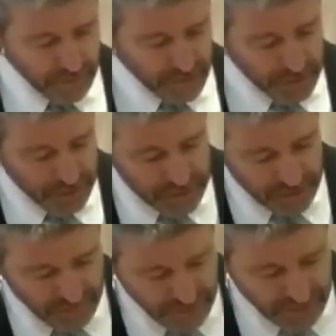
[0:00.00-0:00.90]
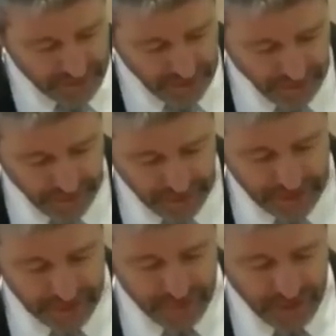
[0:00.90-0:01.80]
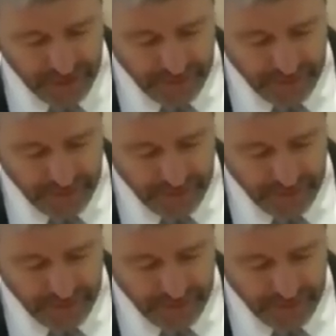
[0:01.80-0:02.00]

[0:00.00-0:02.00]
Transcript: To the church of the Thessalonians,